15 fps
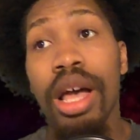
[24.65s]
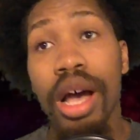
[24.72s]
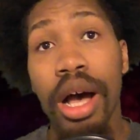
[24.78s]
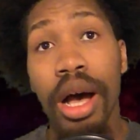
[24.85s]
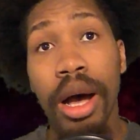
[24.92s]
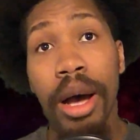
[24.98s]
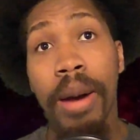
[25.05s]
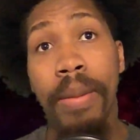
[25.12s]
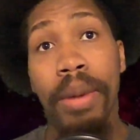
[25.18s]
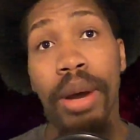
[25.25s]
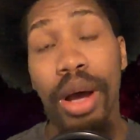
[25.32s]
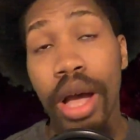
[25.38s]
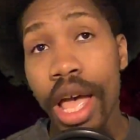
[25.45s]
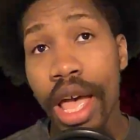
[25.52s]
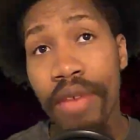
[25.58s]

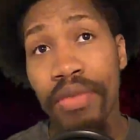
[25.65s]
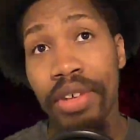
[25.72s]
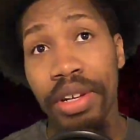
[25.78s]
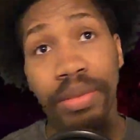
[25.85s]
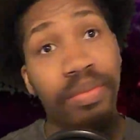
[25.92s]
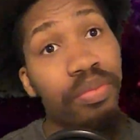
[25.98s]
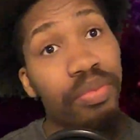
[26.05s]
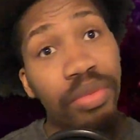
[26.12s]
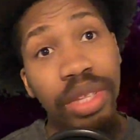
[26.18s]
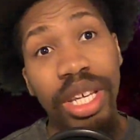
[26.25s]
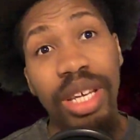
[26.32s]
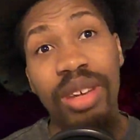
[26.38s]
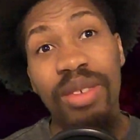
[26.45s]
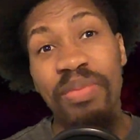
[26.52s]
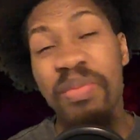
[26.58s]
Evan,
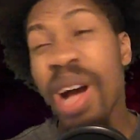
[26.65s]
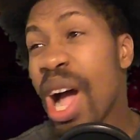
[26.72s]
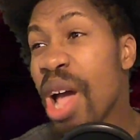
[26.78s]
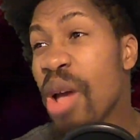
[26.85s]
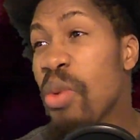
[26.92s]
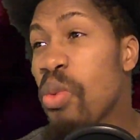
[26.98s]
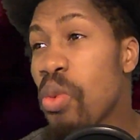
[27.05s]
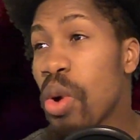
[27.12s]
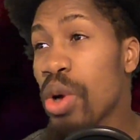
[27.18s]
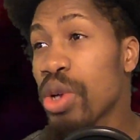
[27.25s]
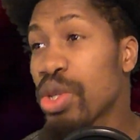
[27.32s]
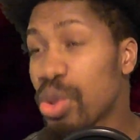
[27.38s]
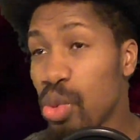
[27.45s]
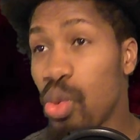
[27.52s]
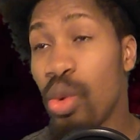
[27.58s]
my
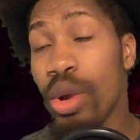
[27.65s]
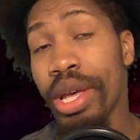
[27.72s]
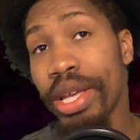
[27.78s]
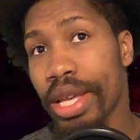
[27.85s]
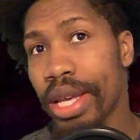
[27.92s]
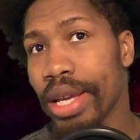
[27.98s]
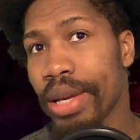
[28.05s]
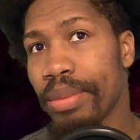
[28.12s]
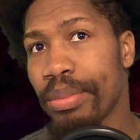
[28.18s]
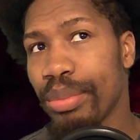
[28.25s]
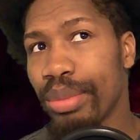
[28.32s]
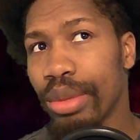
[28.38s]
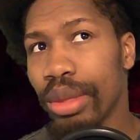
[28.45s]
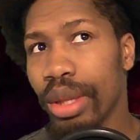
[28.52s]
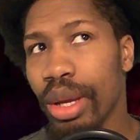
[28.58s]
worst week
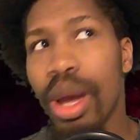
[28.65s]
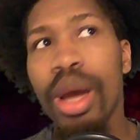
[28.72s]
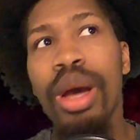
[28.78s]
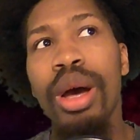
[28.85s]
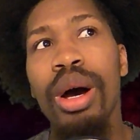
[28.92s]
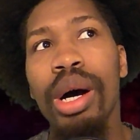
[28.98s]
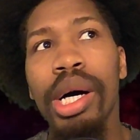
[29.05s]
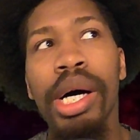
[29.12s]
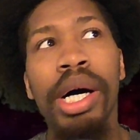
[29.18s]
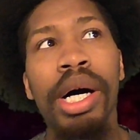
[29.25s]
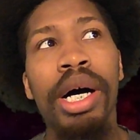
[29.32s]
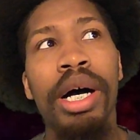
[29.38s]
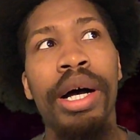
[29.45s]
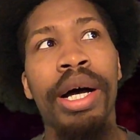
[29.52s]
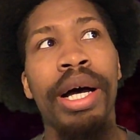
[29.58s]

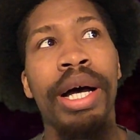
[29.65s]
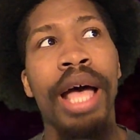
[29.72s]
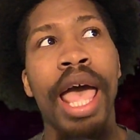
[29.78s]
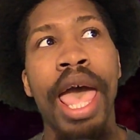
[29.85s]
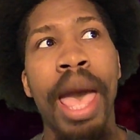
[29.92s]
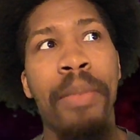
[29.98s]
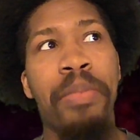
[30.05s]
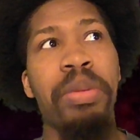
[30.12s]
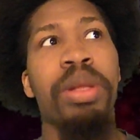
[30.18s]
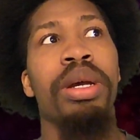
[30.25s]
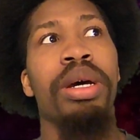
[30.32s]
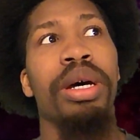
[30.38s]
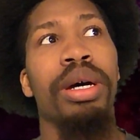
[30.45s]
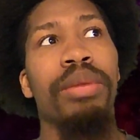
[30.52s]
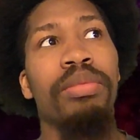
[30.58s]

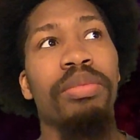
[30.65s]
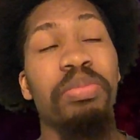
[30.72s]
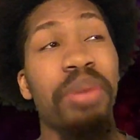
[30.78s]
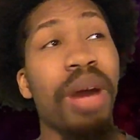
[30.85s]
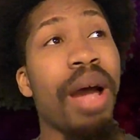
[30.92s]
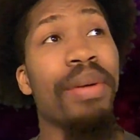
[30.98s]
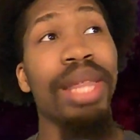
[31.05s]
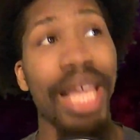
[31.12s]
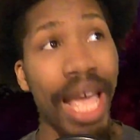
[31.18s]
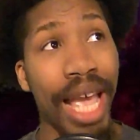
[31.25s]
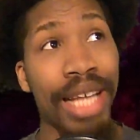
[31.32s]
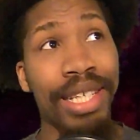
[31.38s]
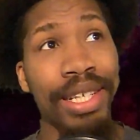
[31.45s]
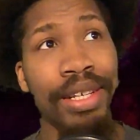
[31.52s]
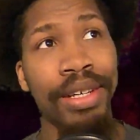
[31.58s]
happened probably
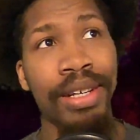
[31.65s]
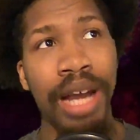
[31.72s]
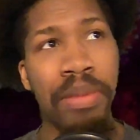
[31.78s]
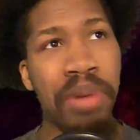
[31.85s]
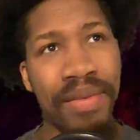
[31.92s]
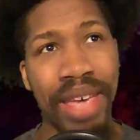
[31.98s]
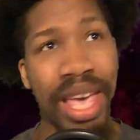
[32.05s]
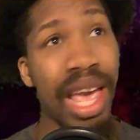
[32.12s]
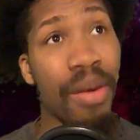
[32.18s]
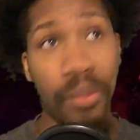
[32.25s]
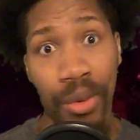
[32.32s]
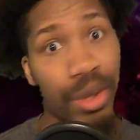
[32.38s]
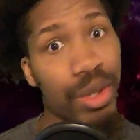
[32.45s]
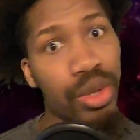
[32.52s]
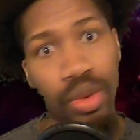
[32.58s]
last year. I probably had
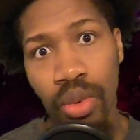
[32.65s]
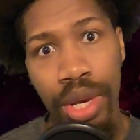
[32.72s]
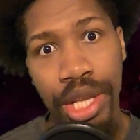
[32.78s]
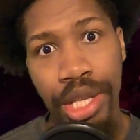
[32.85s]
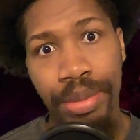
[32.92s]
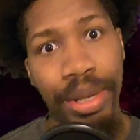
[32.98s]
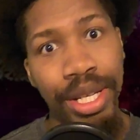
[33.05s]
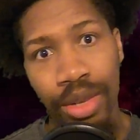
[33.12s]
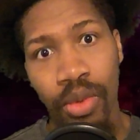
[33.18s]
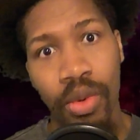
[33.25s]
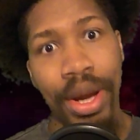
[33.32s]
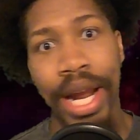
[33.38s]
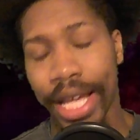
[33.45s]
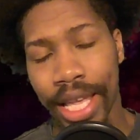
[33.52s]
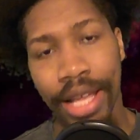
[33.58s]
worse weeks, but it's the
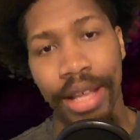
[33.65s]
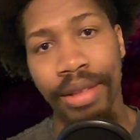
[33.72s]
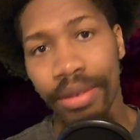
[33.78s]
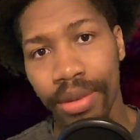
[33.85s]
one I can